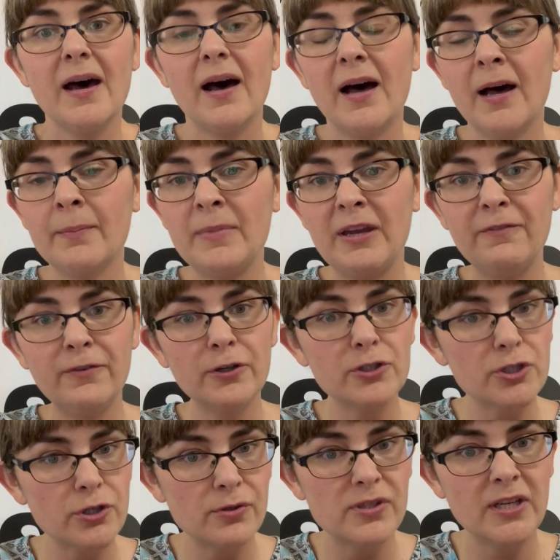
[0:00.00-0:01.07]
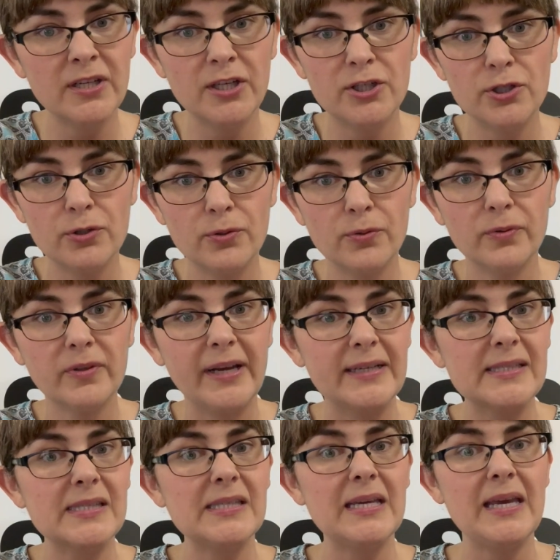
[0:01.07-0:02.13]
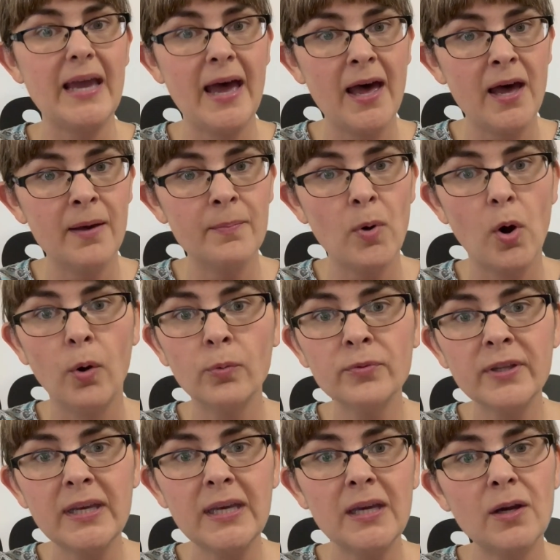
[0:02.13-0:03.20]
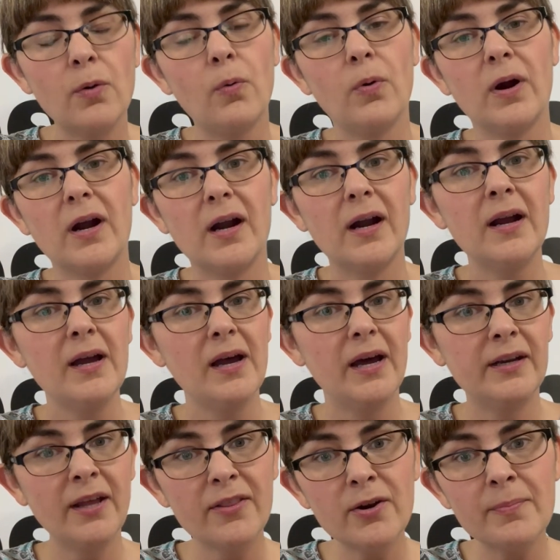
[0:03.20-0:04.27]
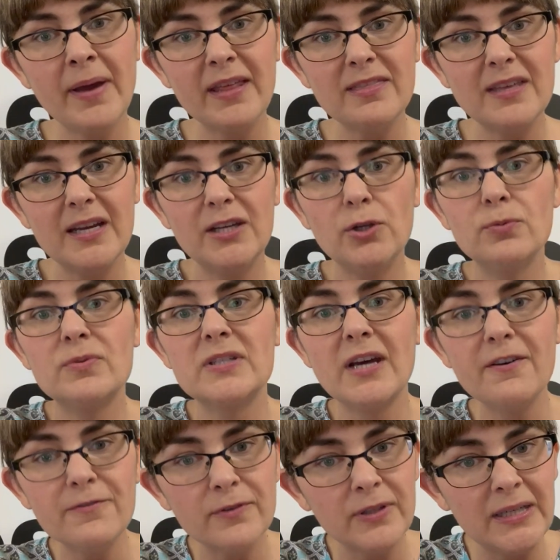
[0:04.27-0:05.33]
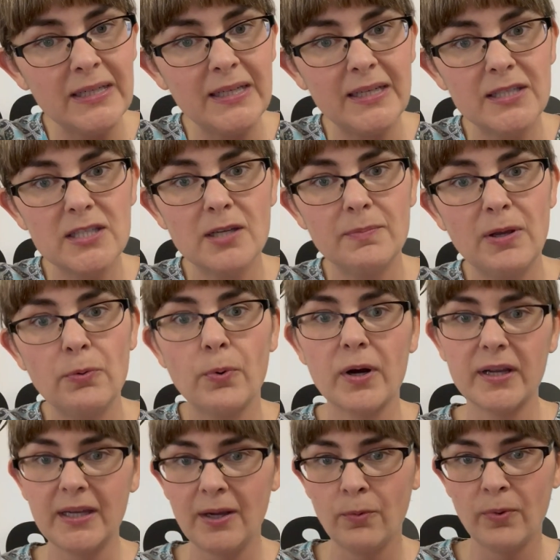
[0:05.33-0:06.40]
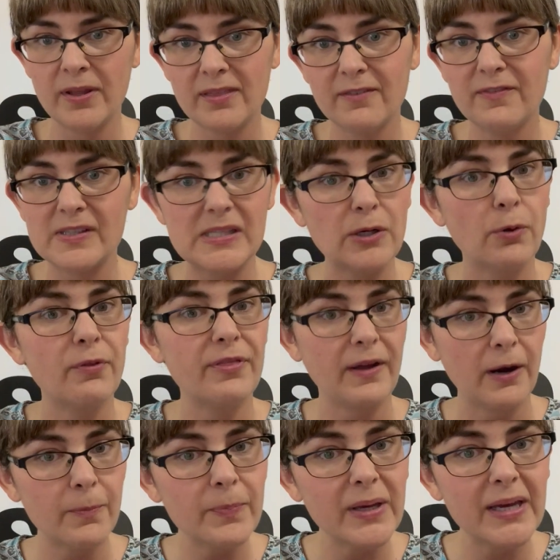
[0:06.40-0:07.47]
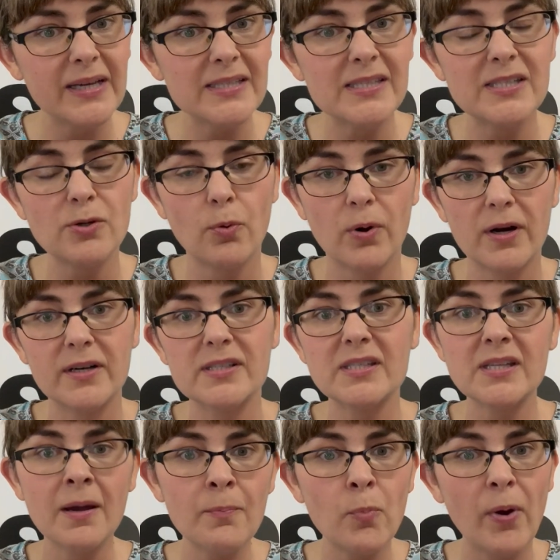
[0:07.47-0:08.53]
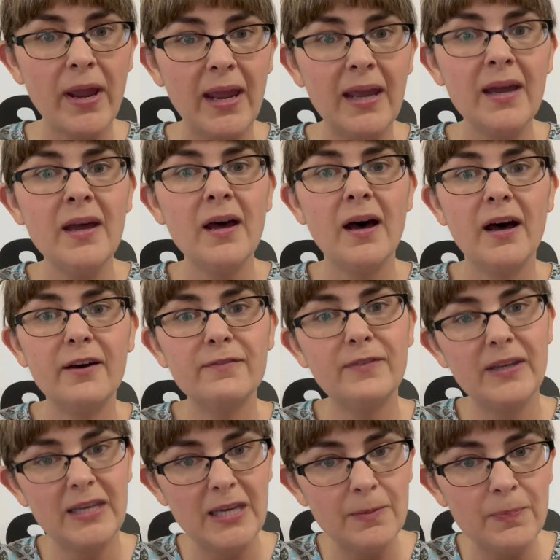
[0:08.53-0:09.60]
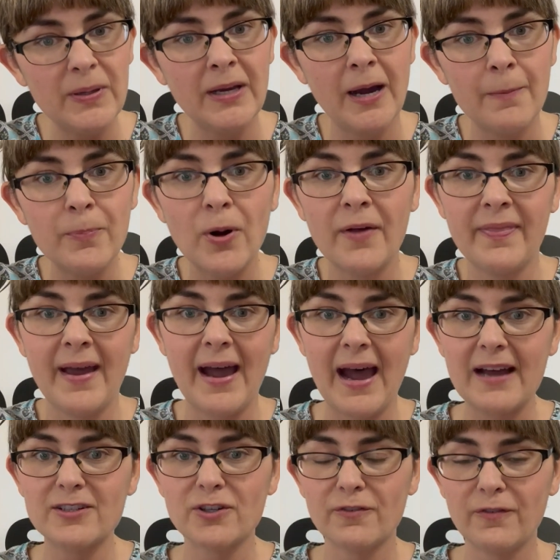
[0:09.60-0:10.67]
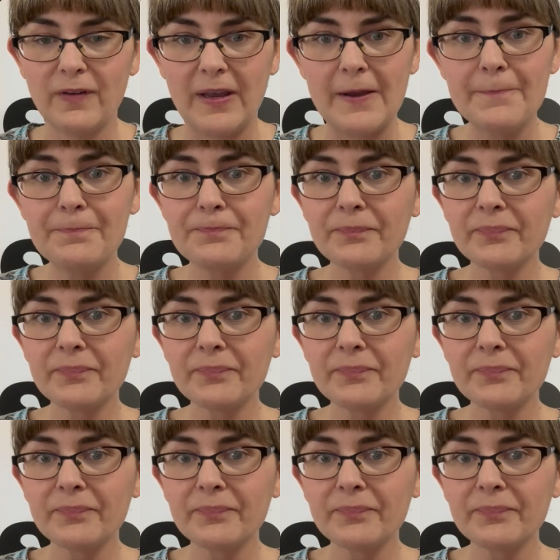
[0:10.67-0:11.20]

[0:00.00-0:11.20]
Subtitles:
if you're choosing to do like CM only or another method, you definitely need to be working with a physical therapist or some way of keeping up on that atrophy.